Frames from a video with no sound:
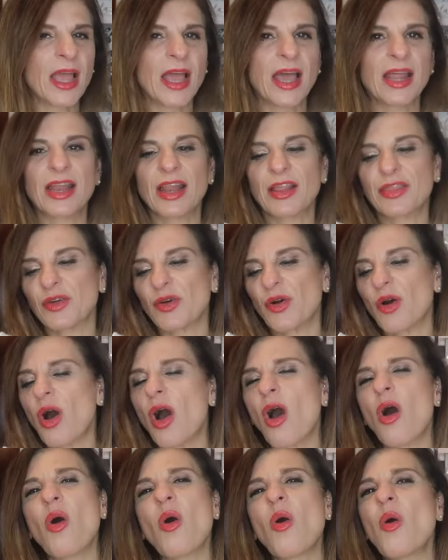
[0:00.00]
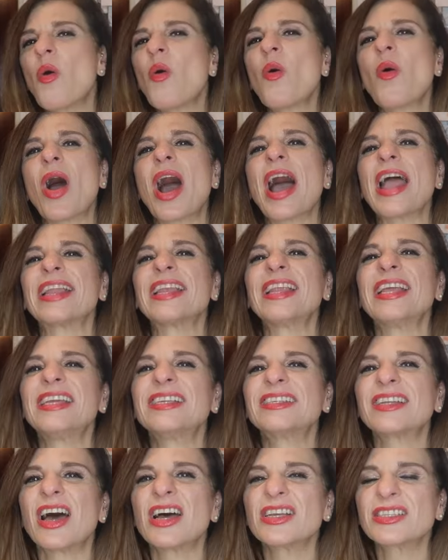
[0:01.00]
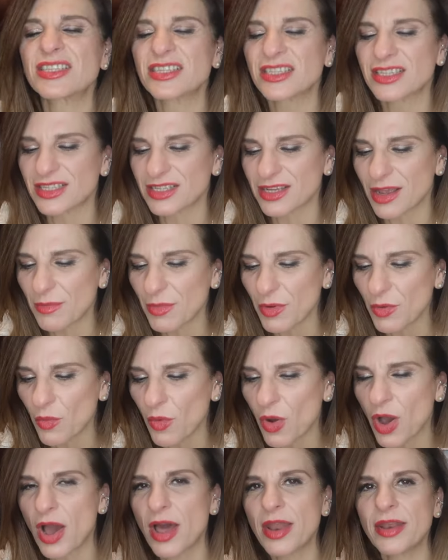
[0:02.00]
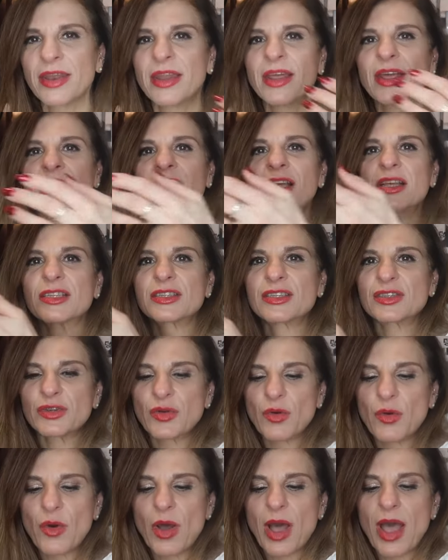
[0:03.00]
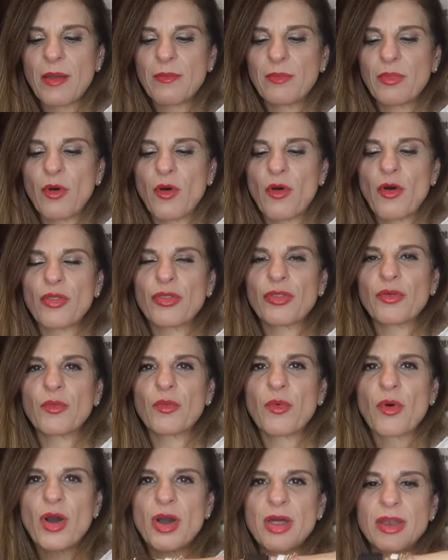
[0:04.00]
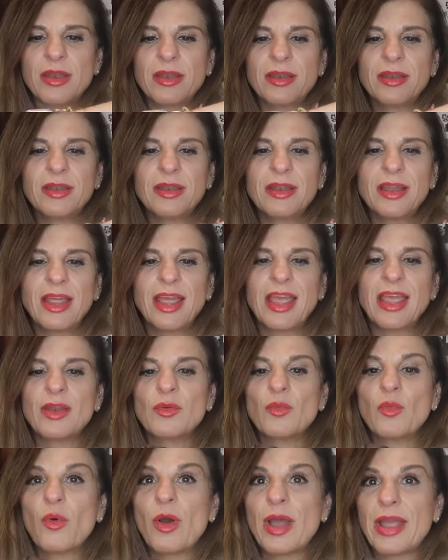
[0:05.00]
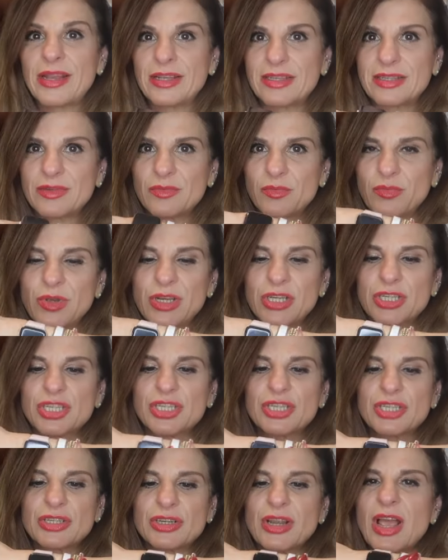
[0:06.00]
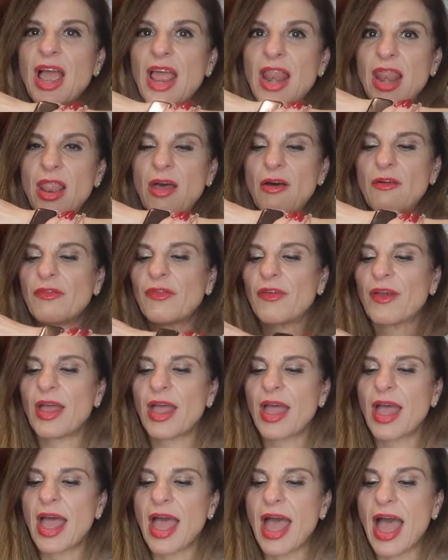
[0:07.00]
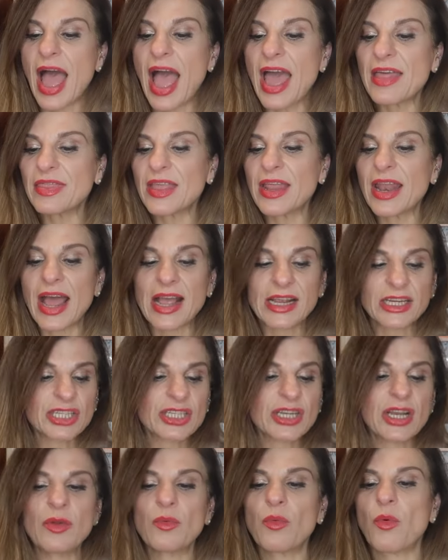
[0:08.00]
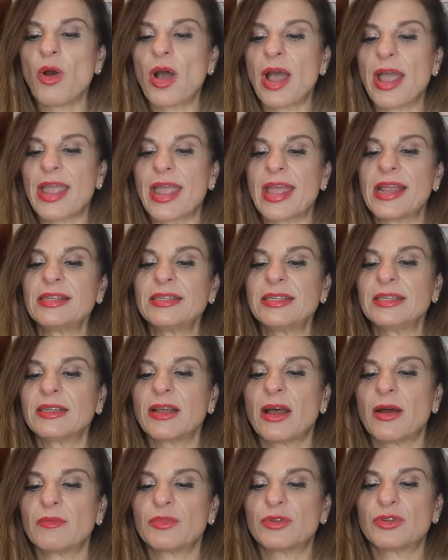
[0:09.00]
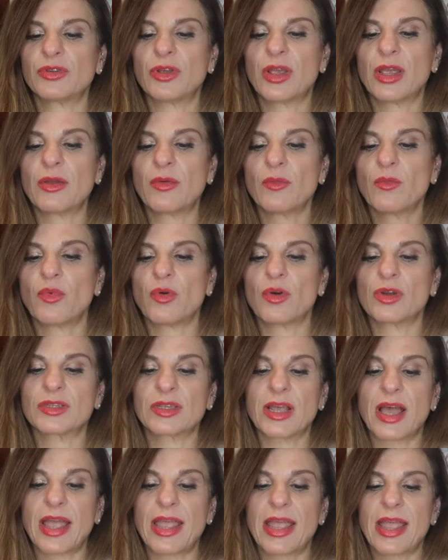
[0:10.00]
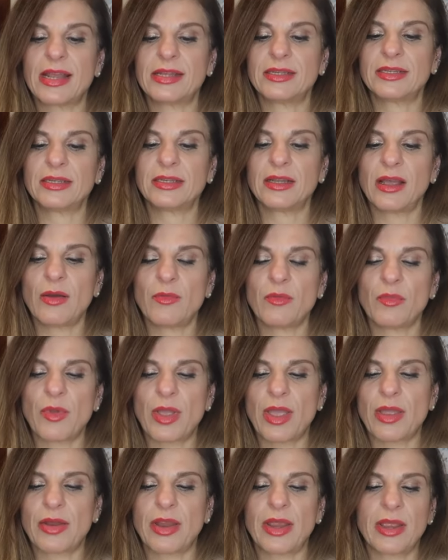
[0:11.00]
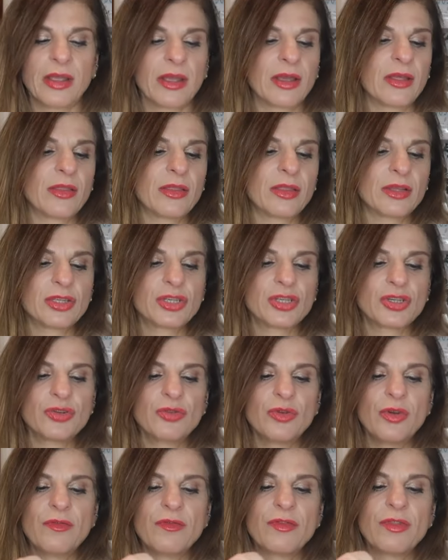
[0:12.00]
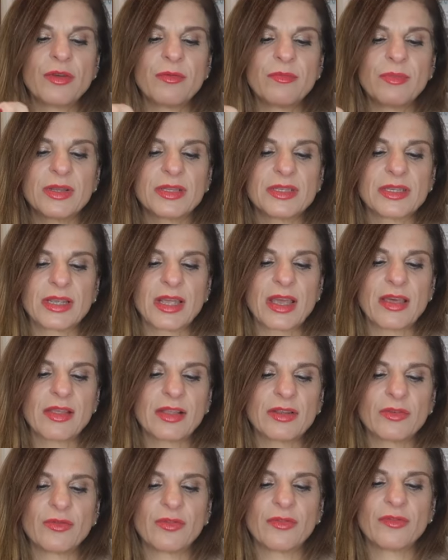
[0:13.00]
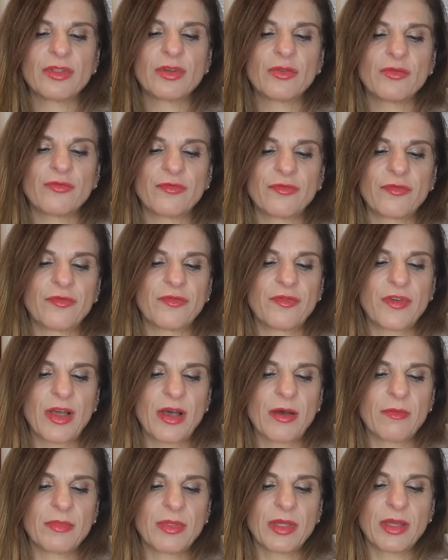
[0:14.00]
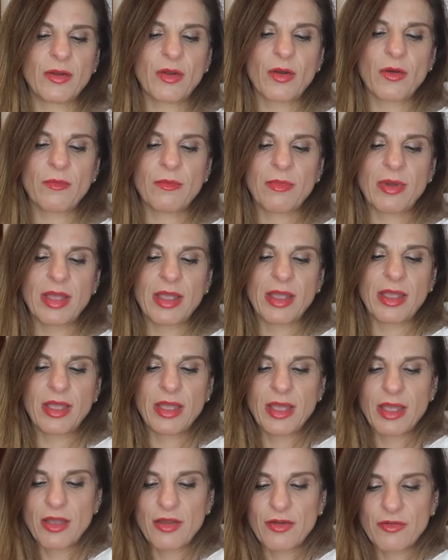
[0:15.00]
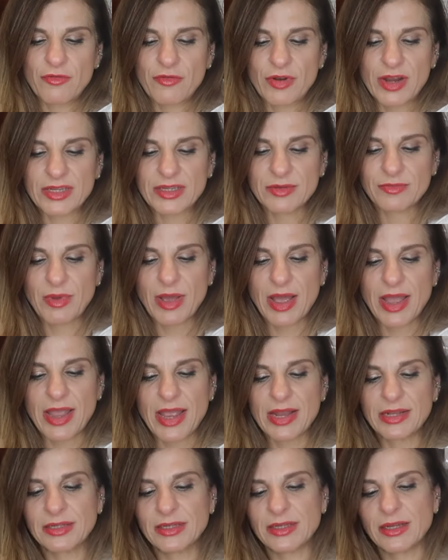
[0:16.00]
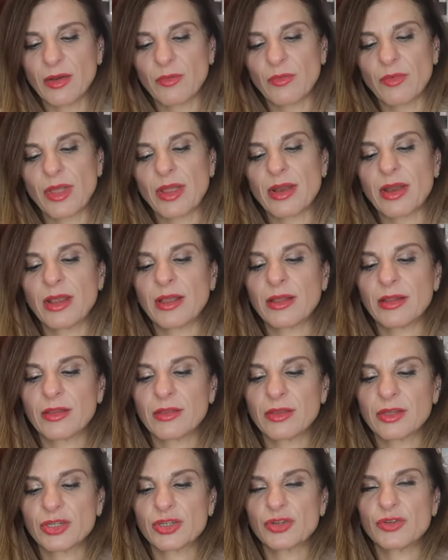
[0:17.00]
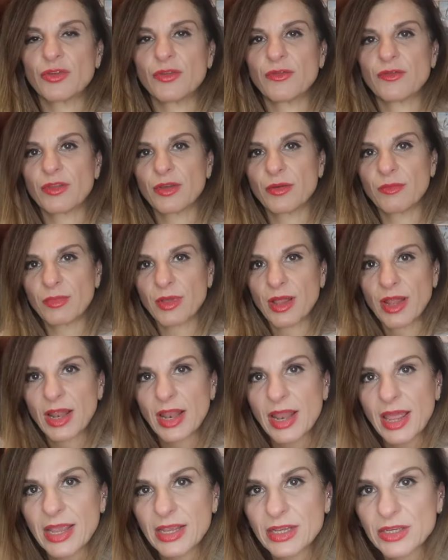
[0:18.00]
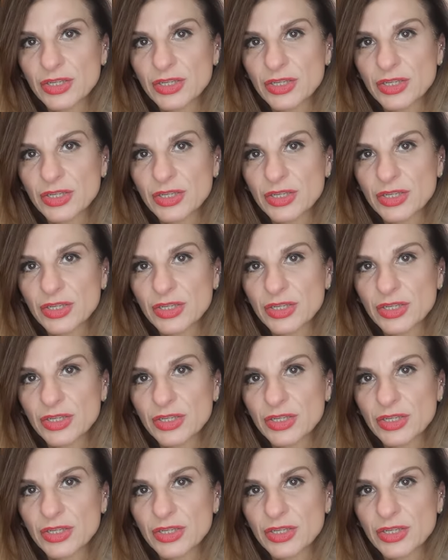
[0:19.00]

And I thought, oh, I need a summer one, so I bought the one in white, which I love. And then actually what I ended up doing was I ended up wearing the two of them together. I don't know if they'll fit up there on my wrist, but I ended up wearing the two of them like